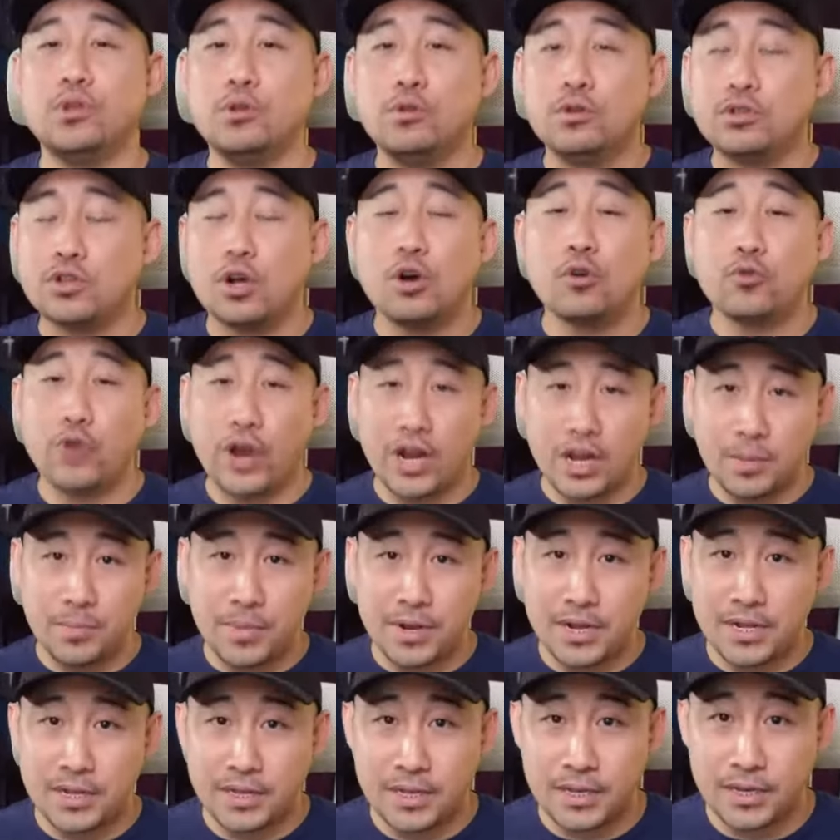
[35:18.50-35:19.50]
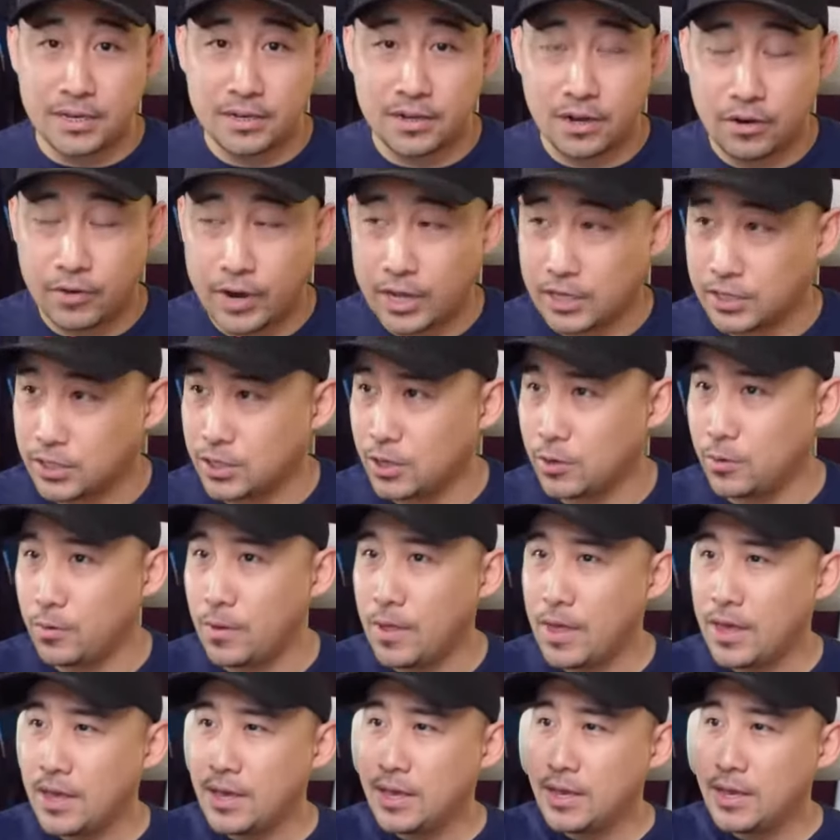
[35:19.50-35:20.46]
lose all credibility. All right. So